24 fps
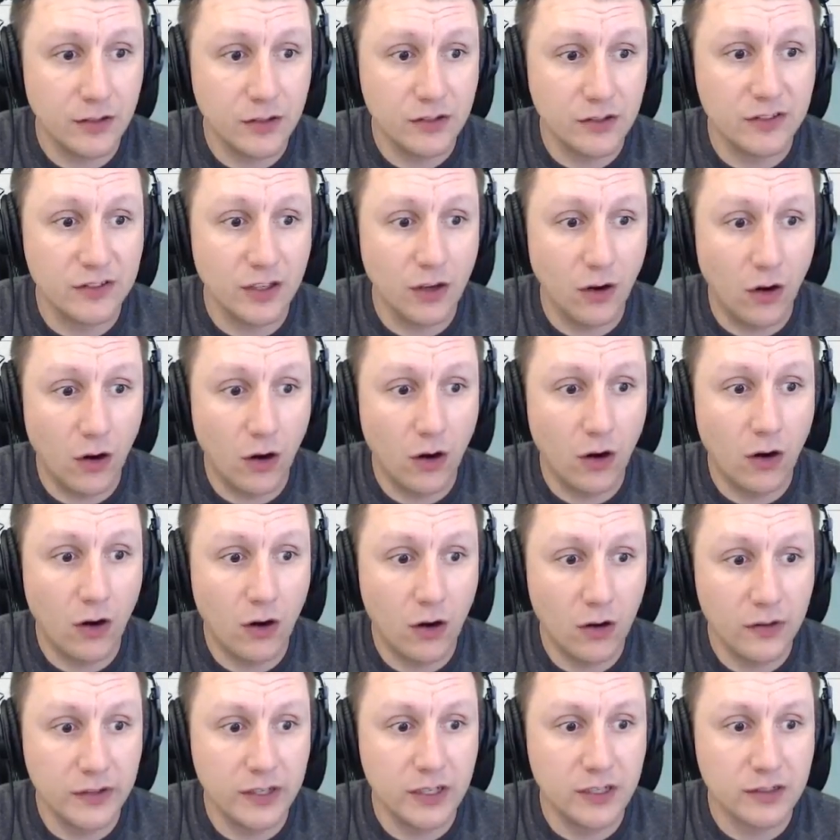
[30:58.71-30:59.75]
You can see
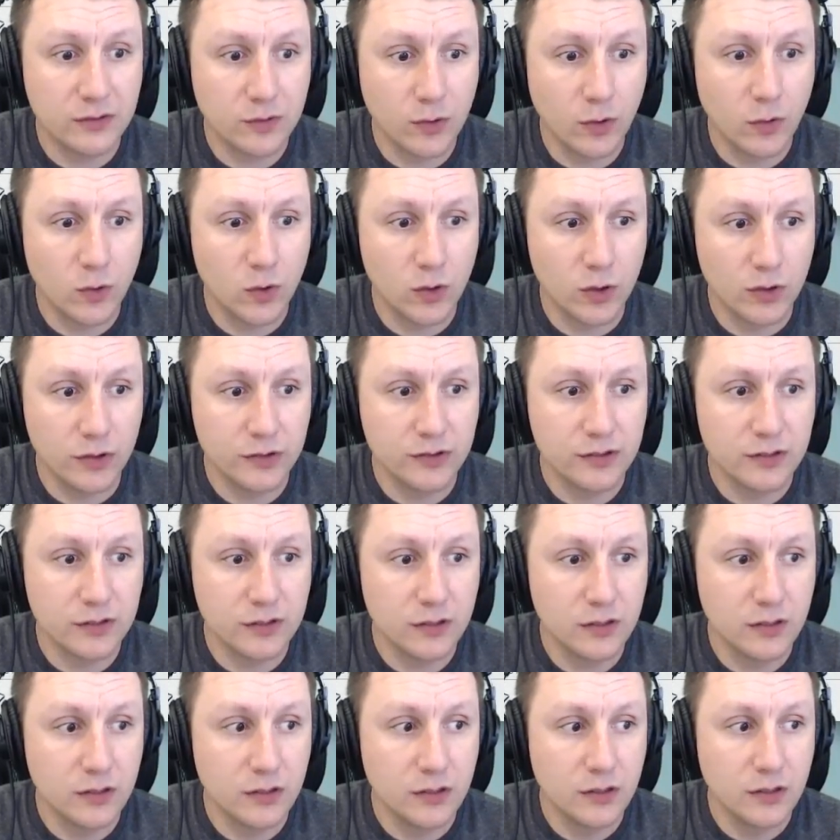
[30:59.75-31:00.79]
all these
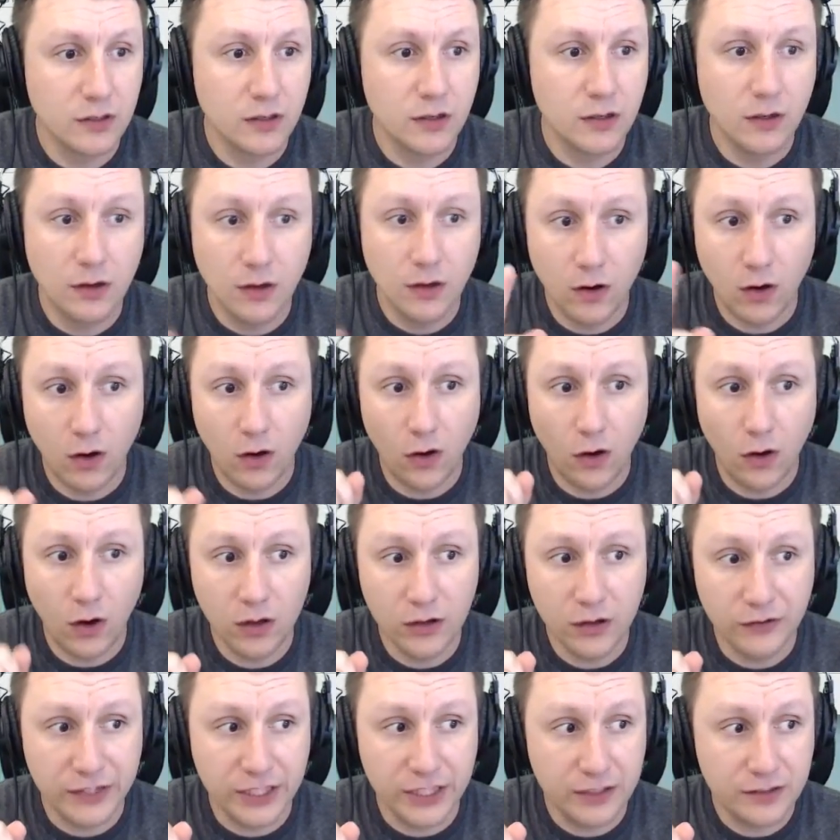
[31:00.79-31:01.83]
rewards,
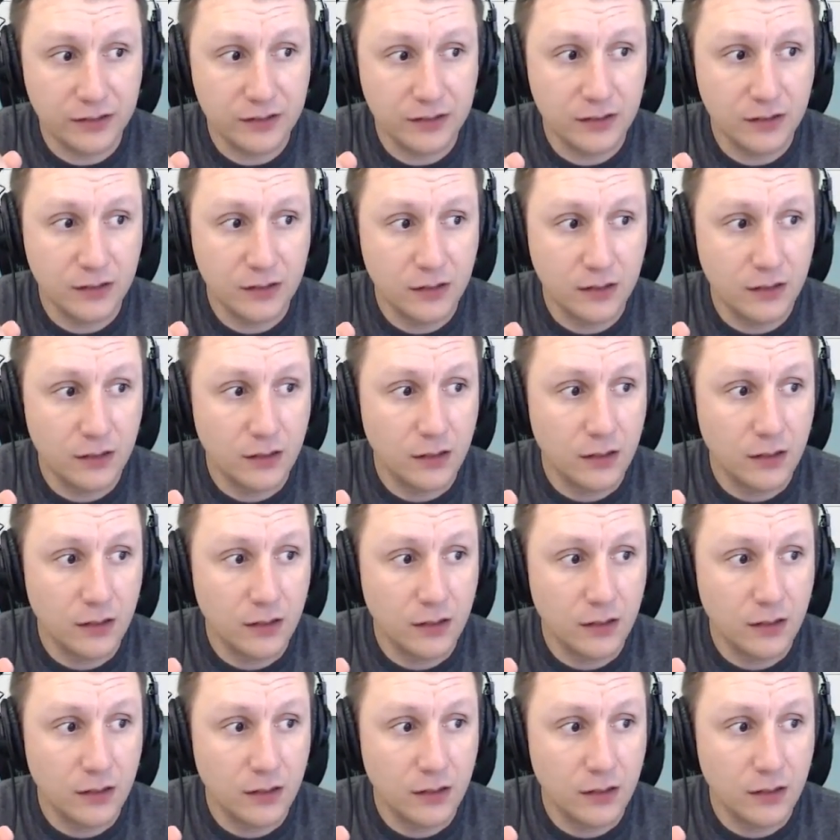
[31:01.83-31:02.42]
all of these.